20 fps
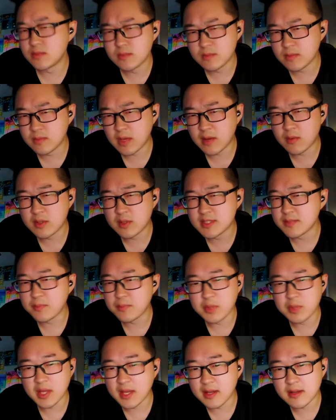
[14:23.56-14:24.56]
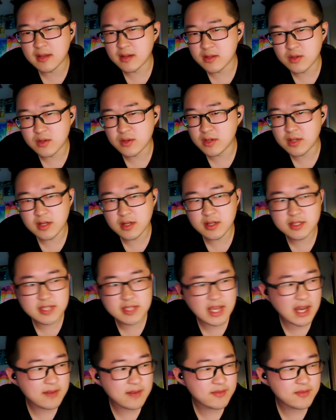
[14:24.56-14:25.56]
wasn't planning on going to college
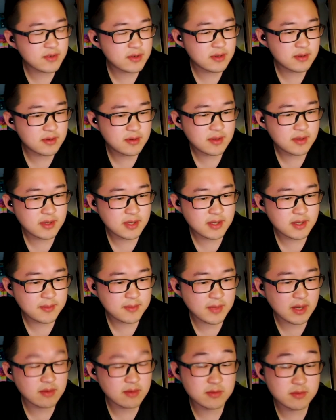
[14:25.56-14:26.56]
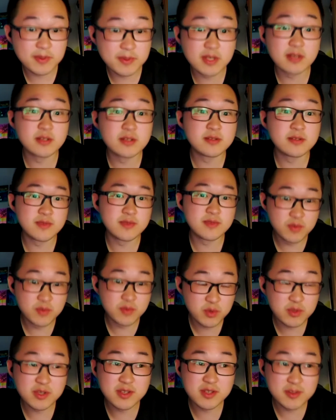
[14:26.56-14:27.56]
after. I was planning on
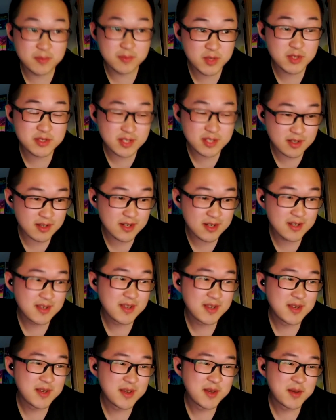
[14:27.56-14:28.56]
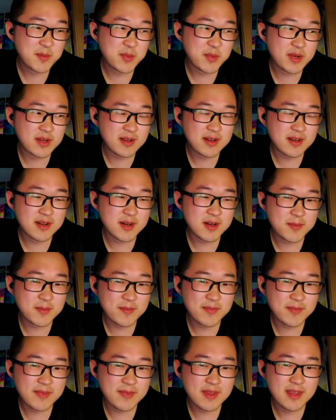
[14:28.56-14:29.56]
enrolling in the military, but
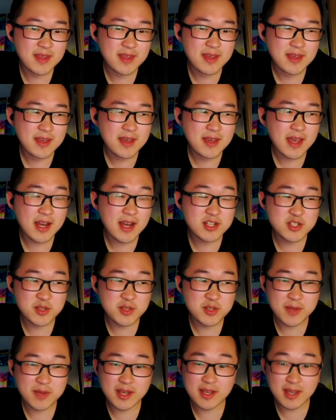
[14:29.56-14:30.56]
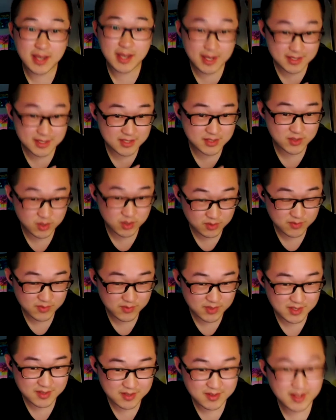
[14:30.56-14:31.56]
actually my
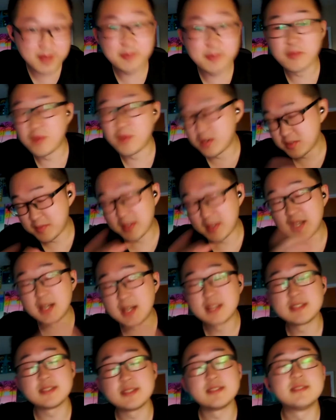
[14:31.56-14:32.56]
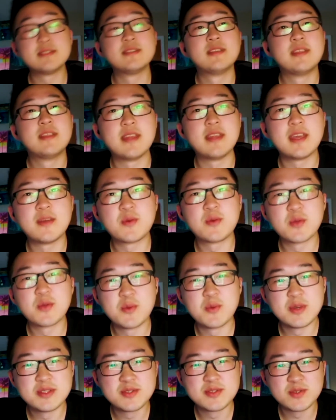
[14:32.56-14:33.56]
ex-girlfriend and also my cousin, they were the
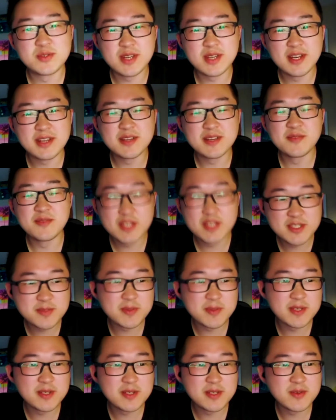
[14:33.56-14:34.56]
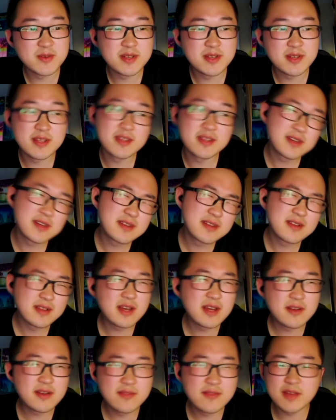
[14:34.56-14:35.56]
ones who kind of convinced me to do it. And then a
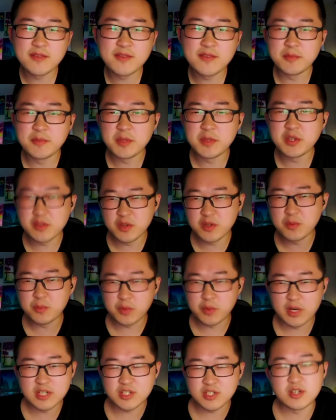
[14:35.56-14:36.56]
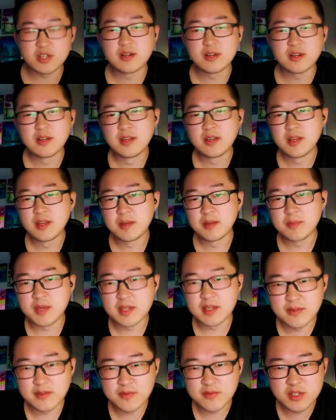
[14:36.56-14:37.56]
lot of like familial pressure being
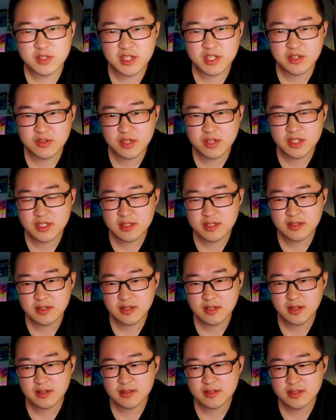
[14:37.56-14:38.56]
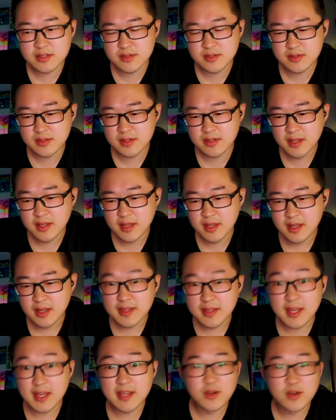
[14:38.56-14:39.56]
a first generation college student
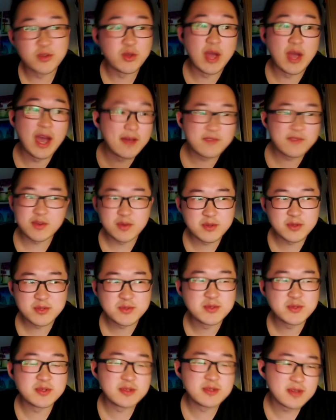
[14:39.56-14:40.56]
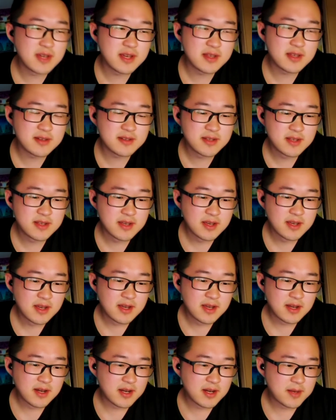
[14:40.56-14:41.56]
that, oh, you have to go to school. And
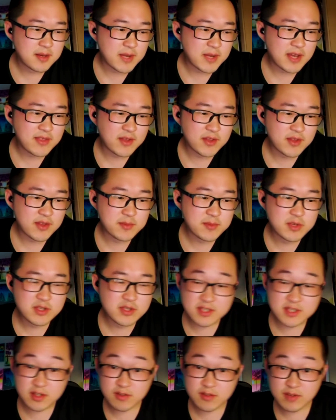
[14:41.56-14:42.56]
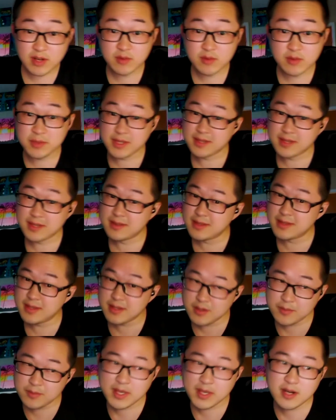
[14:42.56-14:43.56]
I thought the military route would be a
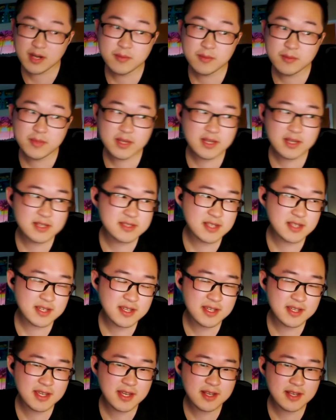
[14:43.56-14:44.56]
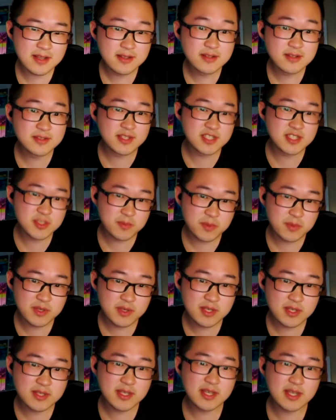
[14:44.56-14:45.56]
little better because I can get a little
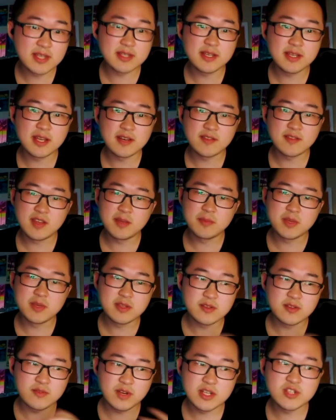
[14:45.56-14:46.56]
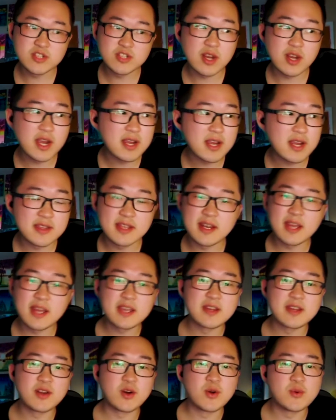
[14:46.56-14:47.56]
disciplined. They can kind of keep me on the right track. And then I
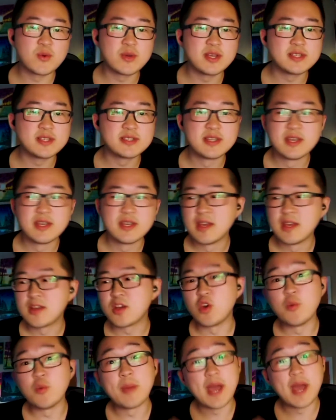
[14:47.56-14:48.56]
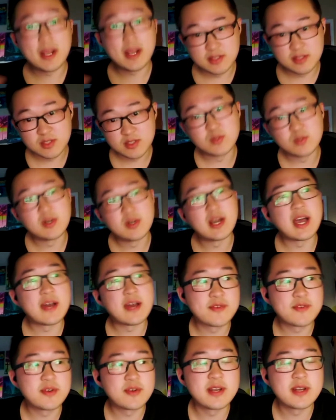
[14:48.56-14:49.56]
can always go back to school
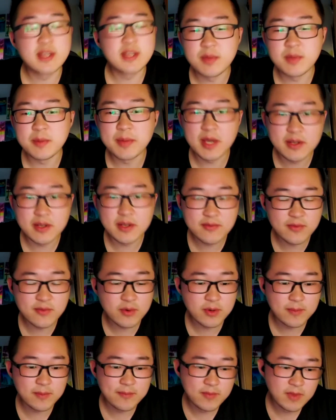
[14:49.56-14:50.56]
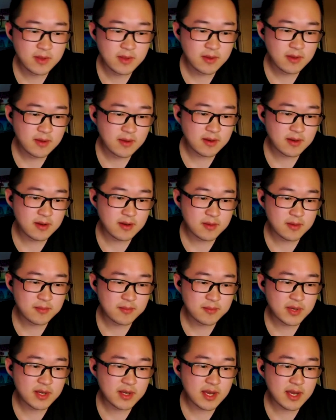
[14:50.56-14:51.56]
after and it can be paid for.
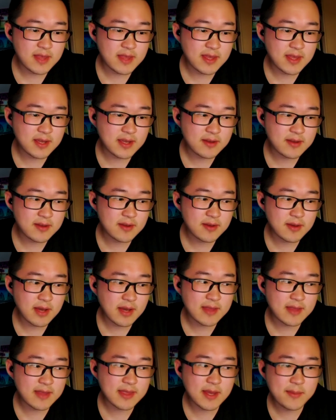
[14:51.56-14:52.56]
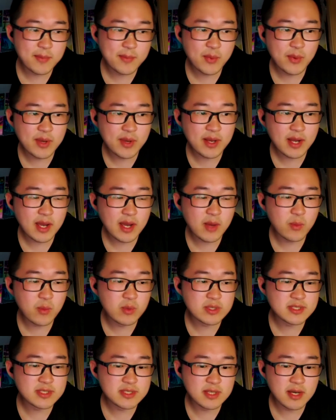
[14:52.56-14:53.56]
But I think at that point, I
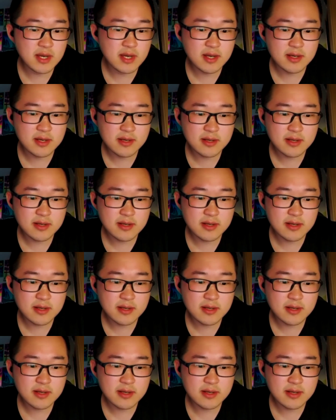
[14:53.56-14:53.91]
was not